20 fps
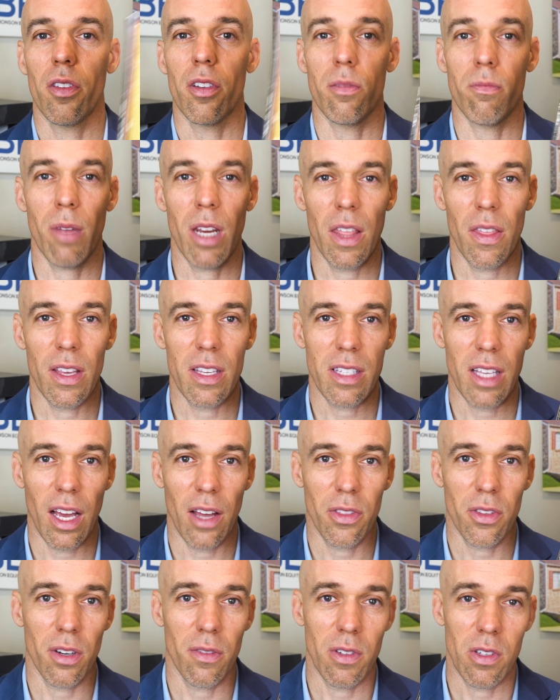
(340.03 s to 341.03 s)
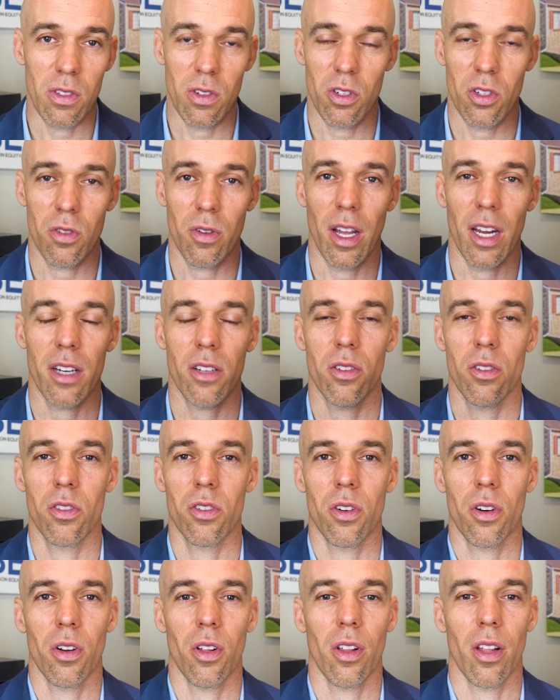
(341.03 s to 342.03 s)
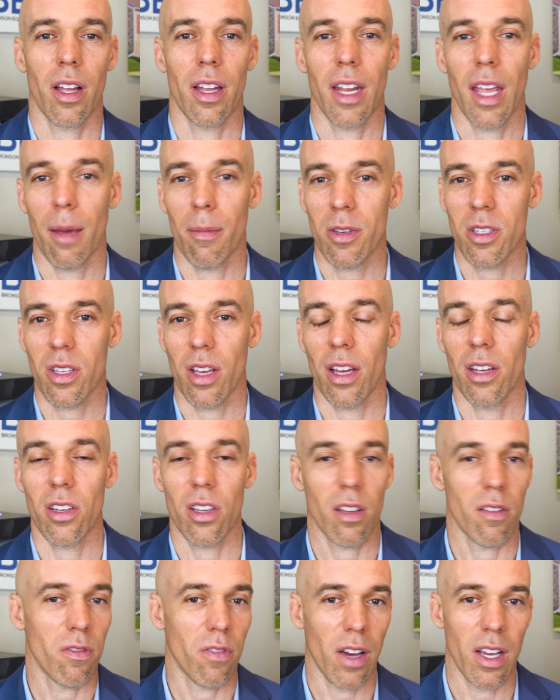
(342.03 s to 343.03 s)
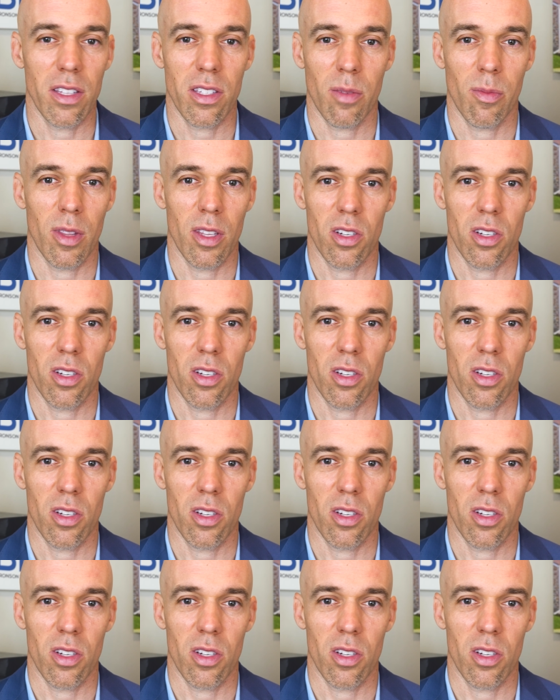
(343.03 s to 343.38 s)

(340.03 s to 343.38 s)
There's many things out there. If you search gratitude journal on Amazon, you can find some.